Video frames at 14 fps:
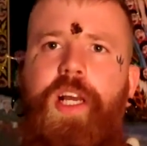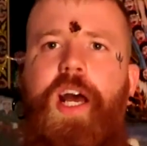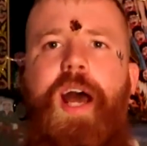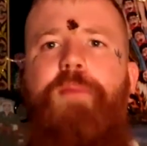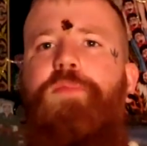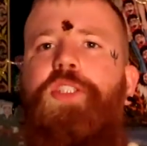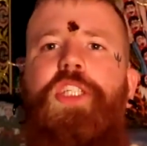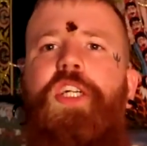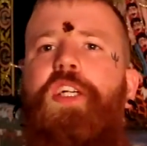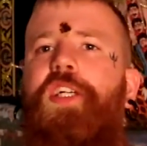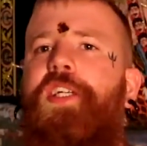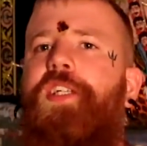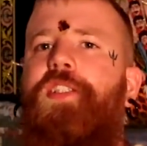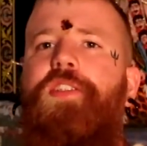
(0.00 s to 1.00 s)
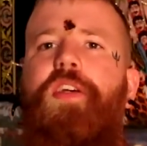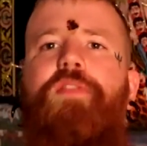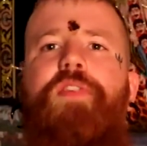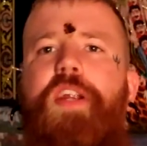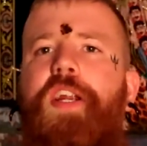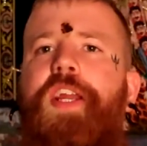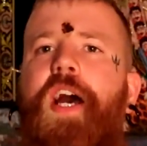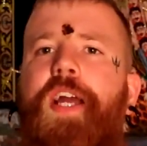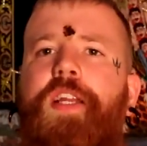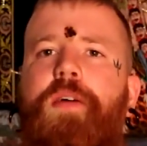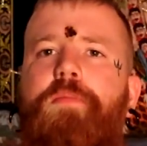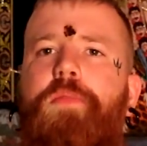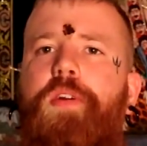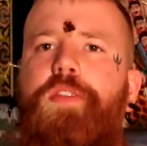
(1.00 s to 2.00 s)
I'm sure it is a very high
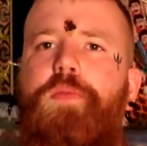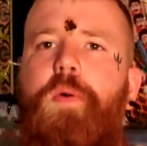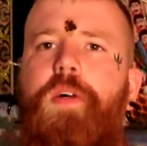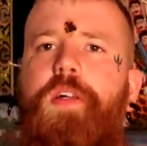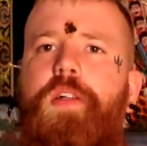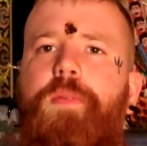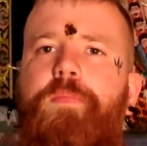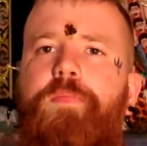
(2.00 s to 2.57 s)
number as well,